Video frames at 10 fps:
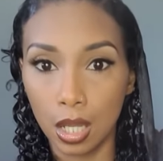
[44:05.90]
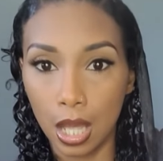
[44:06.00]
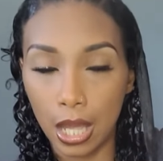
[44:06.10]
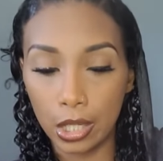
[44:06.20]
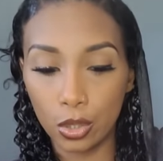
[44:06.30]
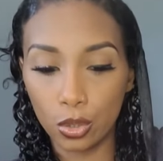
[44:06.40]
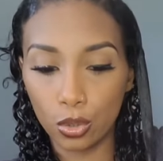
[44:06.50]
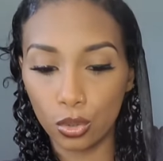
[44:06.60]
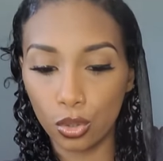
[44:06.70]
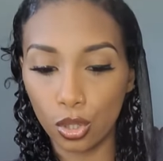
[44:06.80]

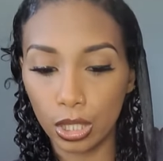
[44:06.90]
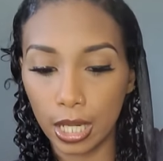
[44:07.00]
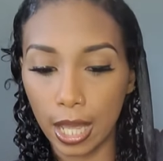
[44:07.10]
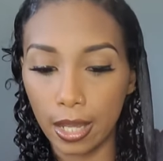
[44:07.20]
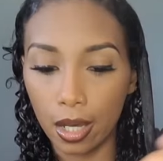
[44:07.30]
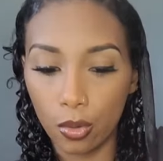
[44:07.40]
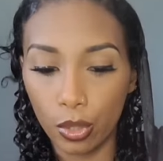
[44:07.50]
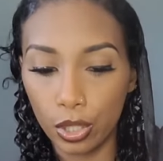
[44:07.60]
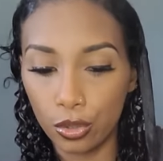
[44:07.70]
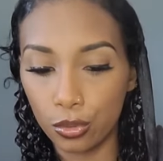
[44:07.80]
Hello, Godlike, how are
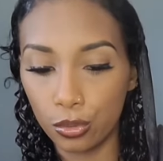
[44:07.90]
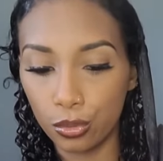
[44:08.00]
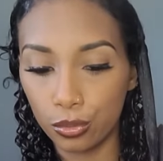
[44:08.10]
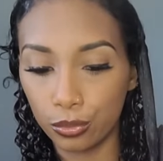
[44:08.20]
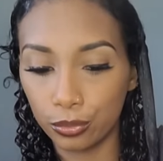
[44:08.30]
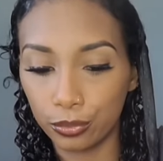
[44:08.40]
you?